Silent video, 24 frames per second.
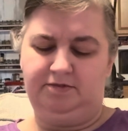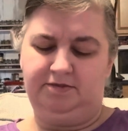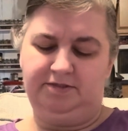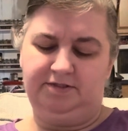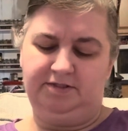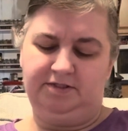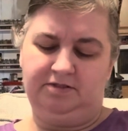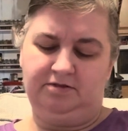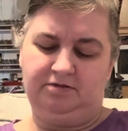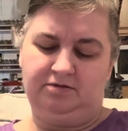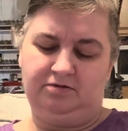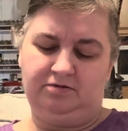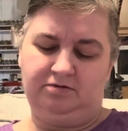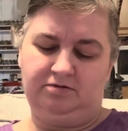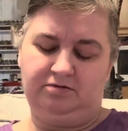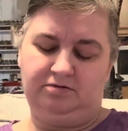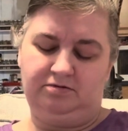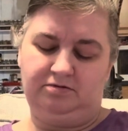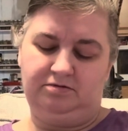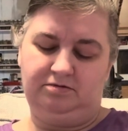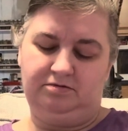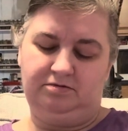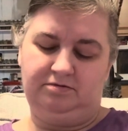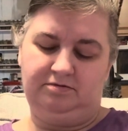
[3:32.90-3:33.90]
So
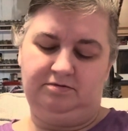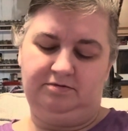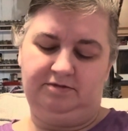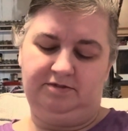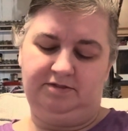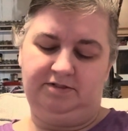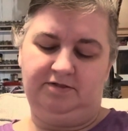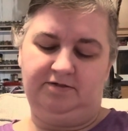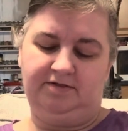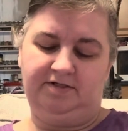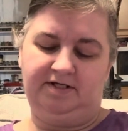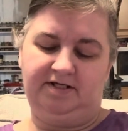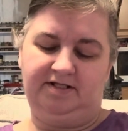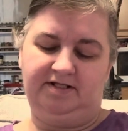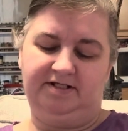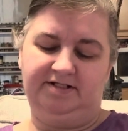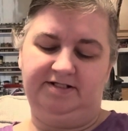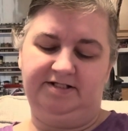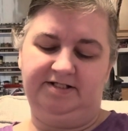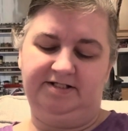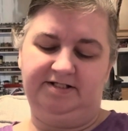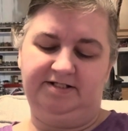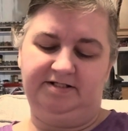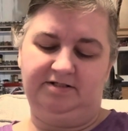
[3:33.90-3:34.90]
yeah, this
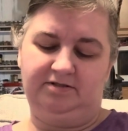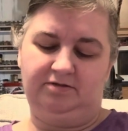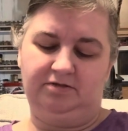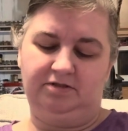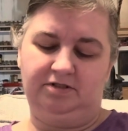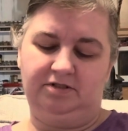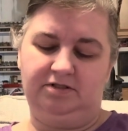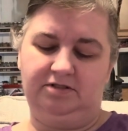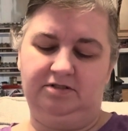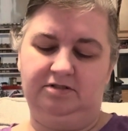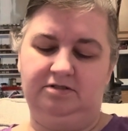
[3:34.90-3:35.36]
is silk.